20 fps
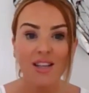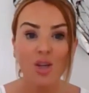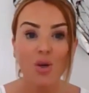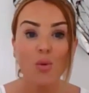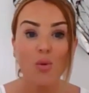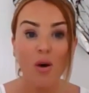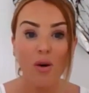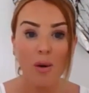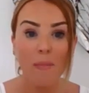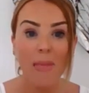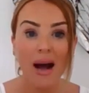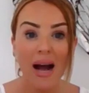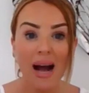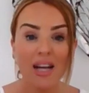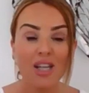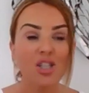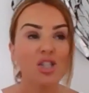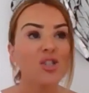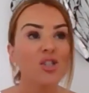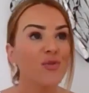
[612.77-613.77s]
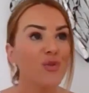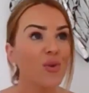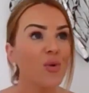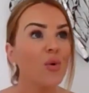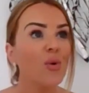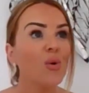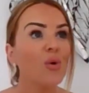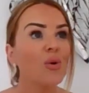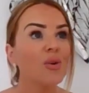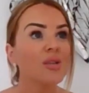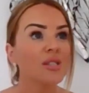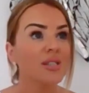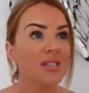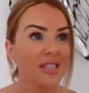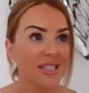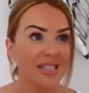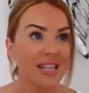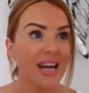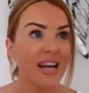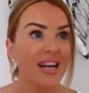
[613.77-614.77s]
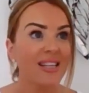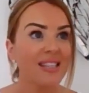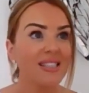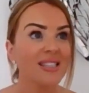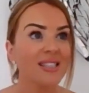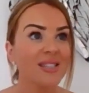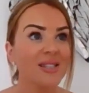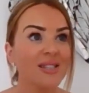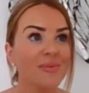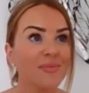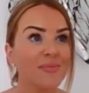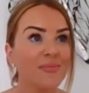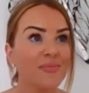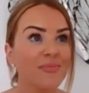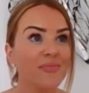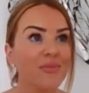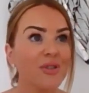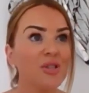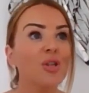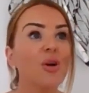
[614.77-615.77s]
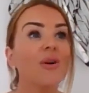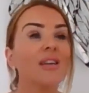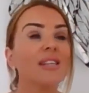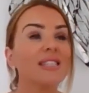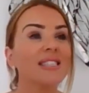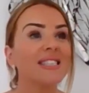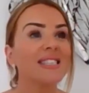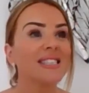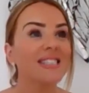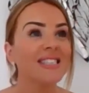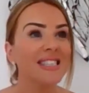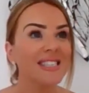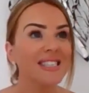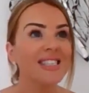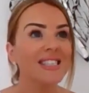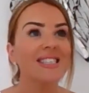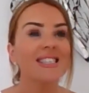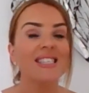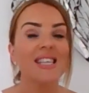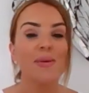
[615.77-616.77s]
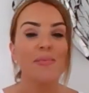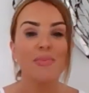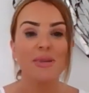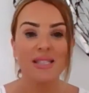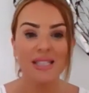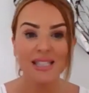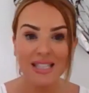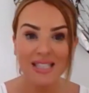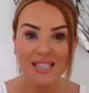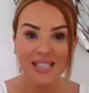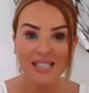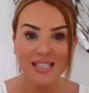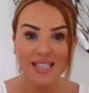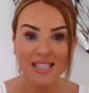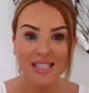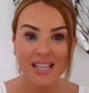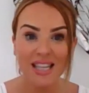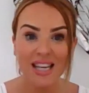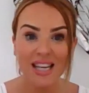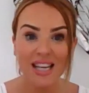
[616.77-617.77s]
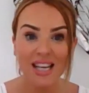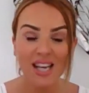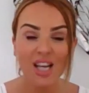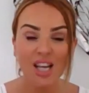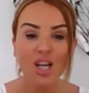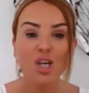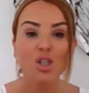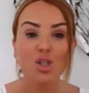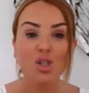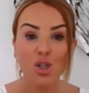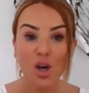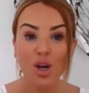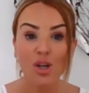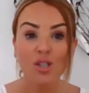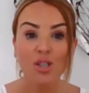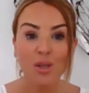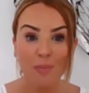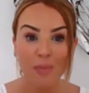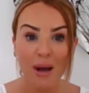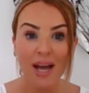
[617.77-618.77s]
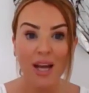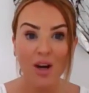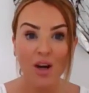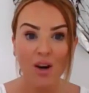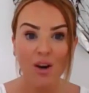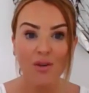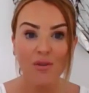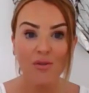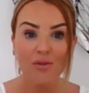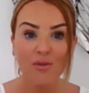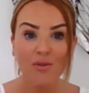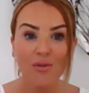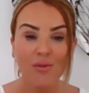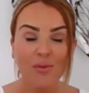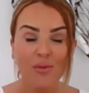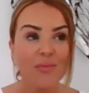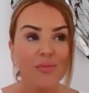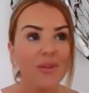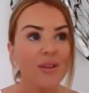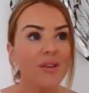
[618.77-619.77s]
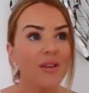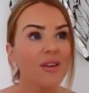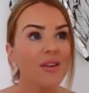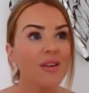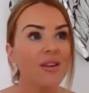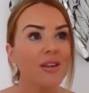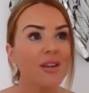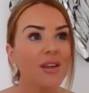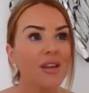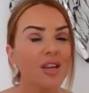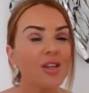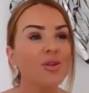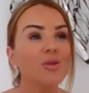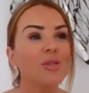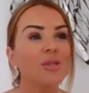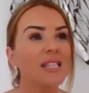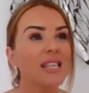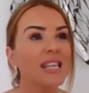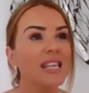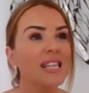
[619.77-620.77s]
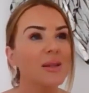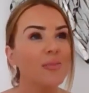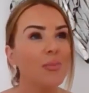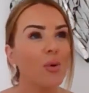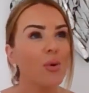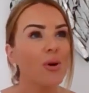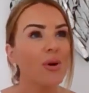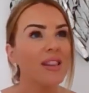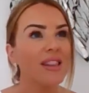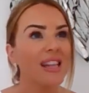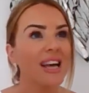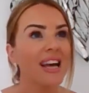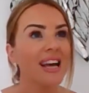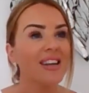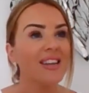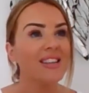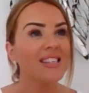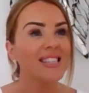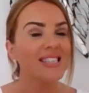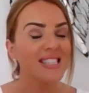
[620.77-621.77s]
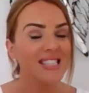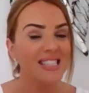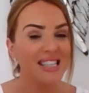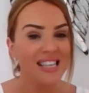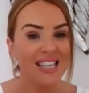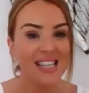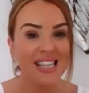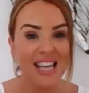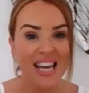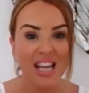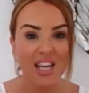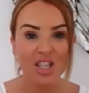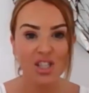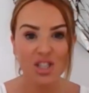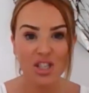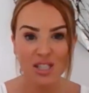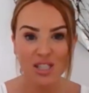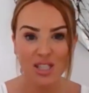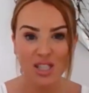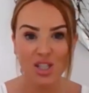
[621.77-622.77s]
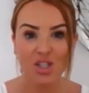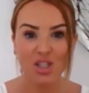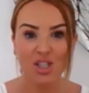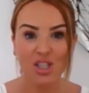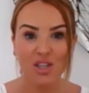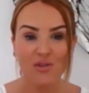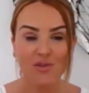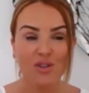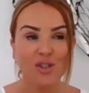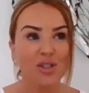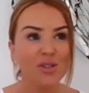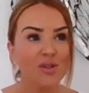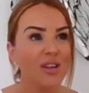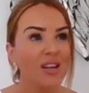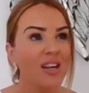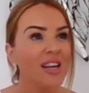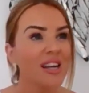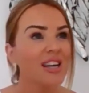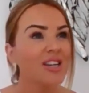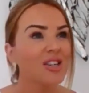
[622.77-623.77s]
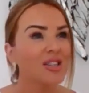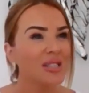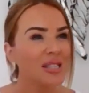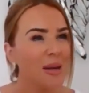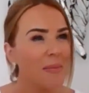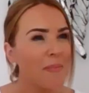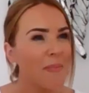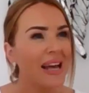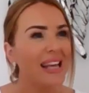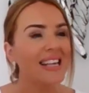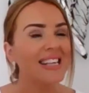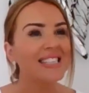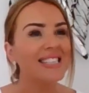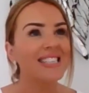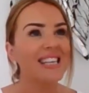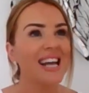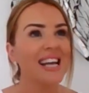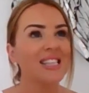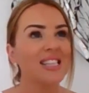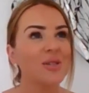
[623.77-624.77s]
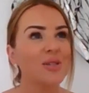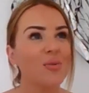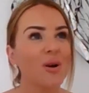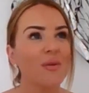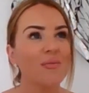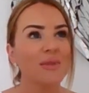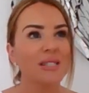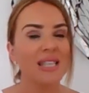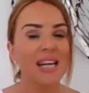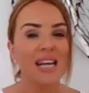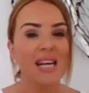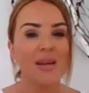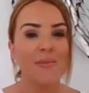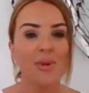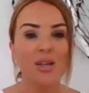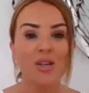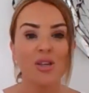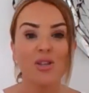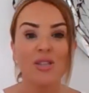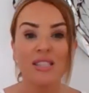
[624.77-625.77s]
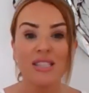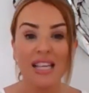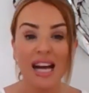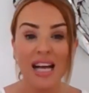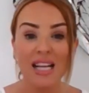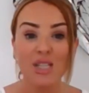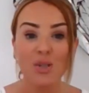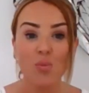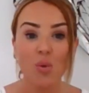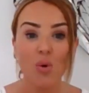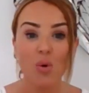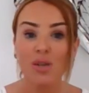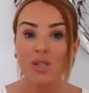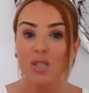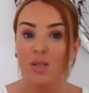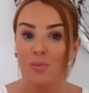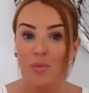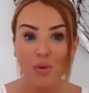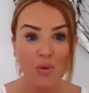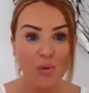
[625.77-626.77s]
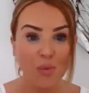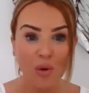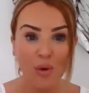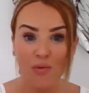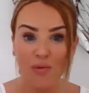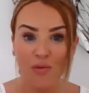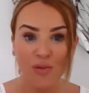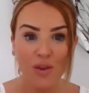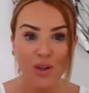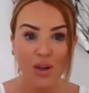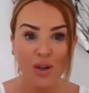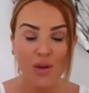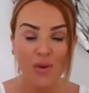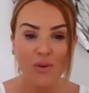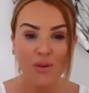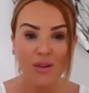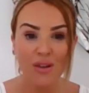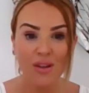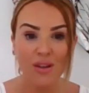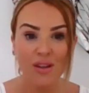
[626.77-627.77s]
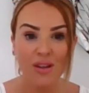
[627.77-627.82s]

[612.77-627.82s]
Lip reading: you are a match for success. So consistency and persistency starts to pay off. Can you see the point there? Can you see the energetic shift? Does it make sense what I'm saying? Because that's what spirit wants for you.